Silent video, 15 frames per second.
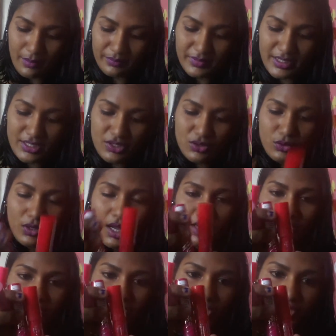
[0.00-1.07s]
these two
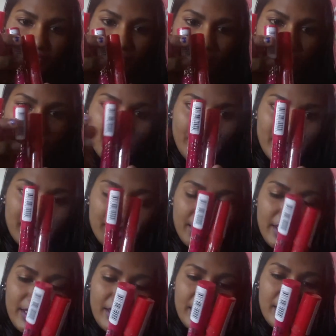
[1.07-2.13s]
Color Rush from Rimmel
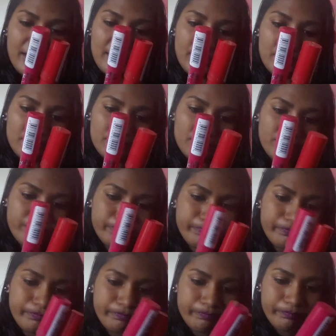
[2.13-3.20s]
in
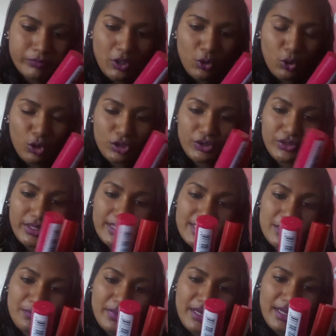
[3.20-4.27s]
All You Need
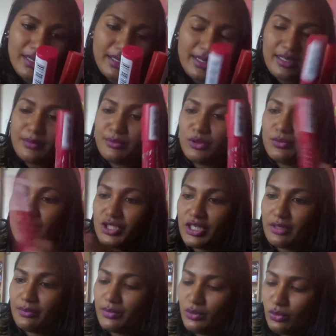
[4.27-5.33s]
Is Pink and Boom
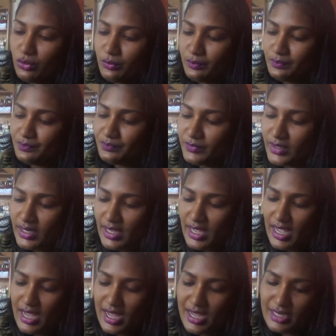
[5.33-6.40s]
Chicka Boom,
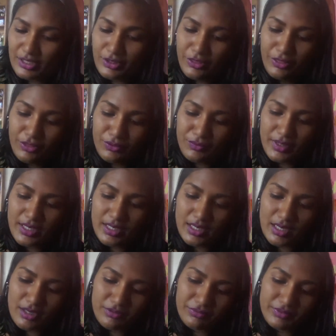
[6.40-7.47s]
and 3
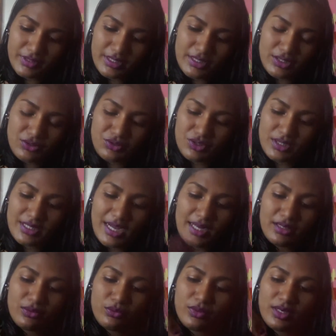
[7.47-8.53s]
of these
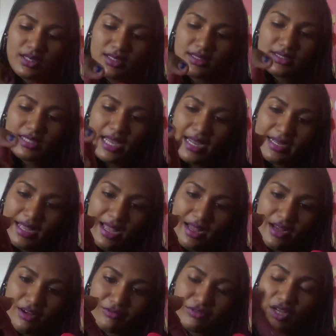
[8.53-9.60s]
Jordana ones. I
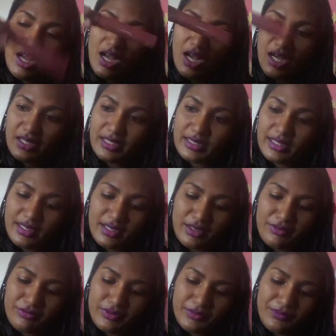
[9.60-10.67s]
have Honey
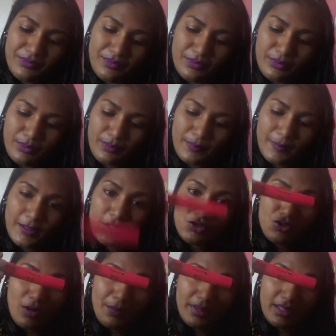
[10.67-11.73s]
Love,
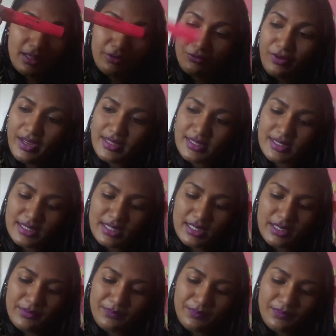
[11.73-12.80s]
Tropical Frenzy,
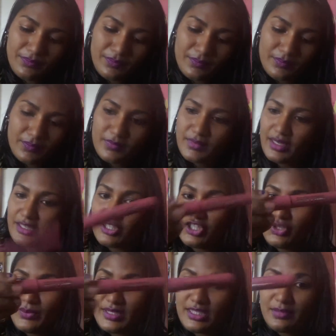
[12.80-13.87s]
and
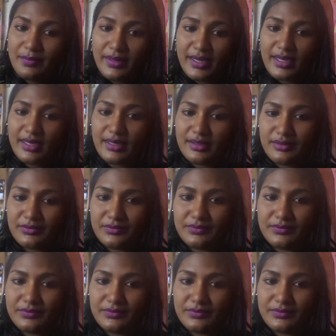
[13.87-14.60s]
Sweet Pink.